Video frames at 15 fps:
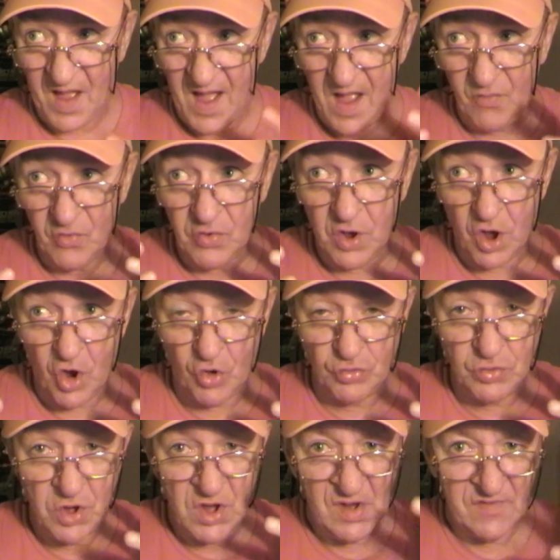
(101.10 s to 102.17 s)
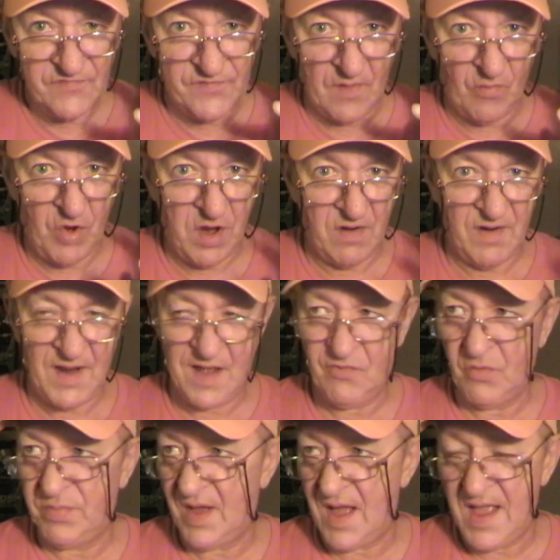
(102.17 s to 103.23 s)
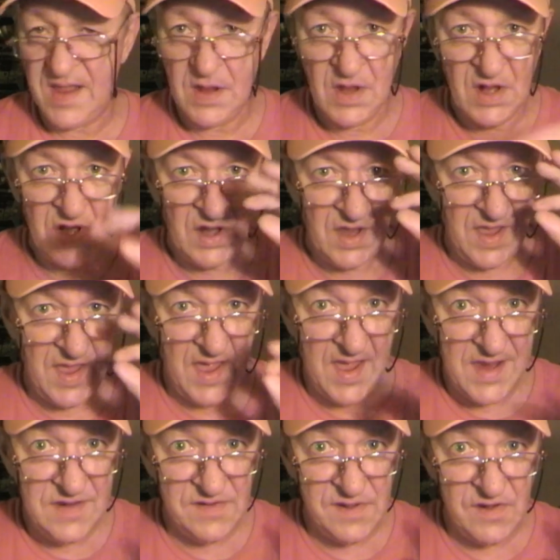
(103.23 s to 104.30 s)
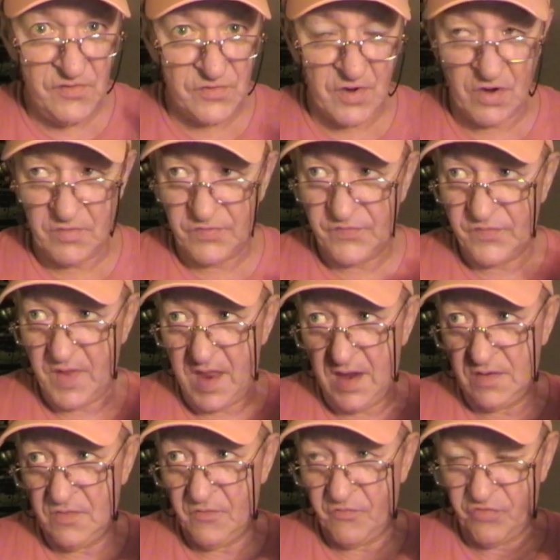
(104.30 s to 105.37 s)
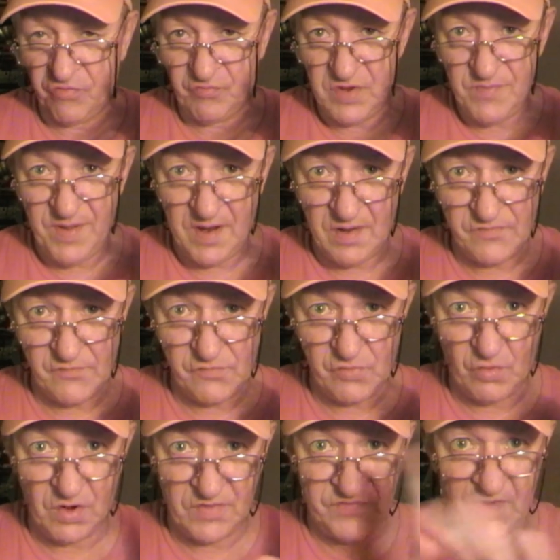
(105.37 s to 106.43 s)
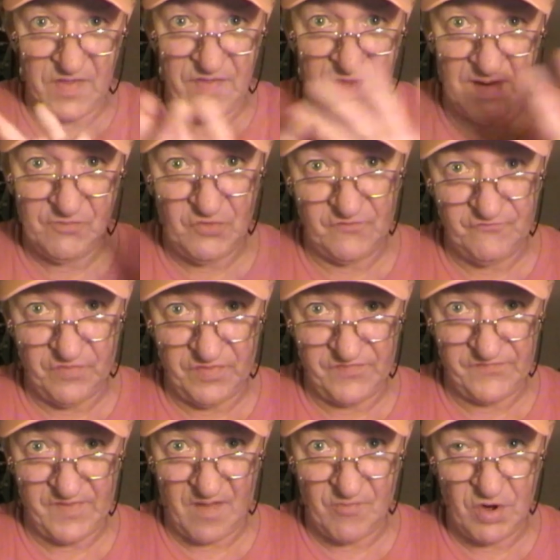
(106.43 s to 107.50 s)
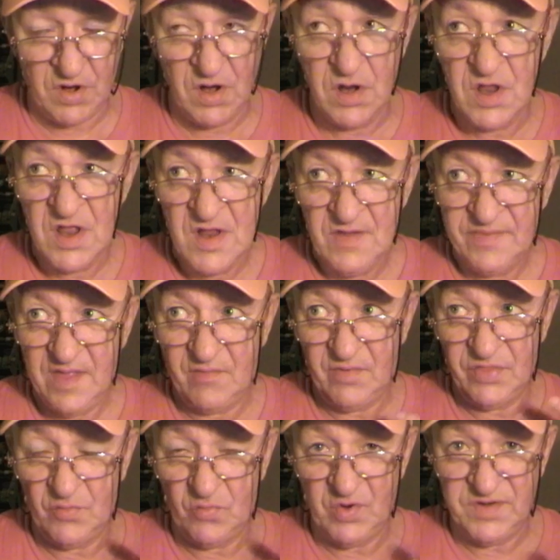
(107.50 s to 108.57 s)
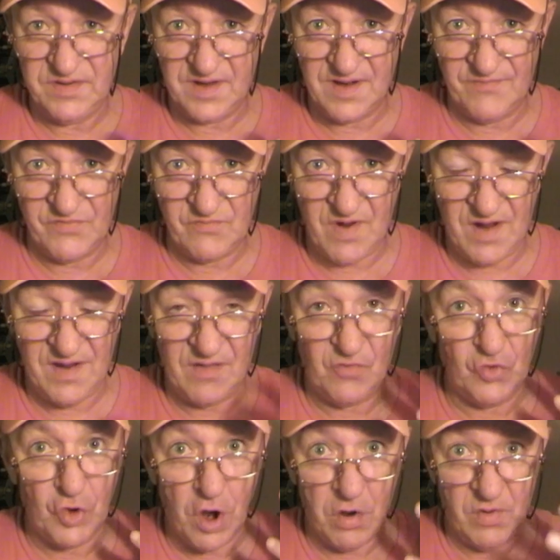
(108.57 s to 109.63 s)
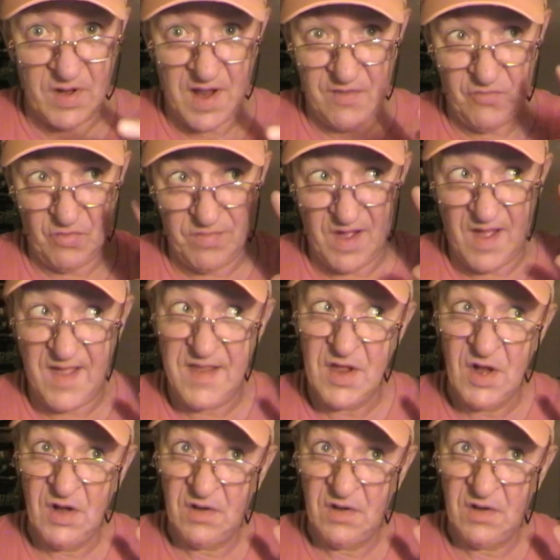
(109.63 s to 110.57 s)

I will go somewhere and I will buy 8 t-shirts and 3 pairs of shorts, and then I'm good for the summer. Then when the winter comes around, I will go and I will buy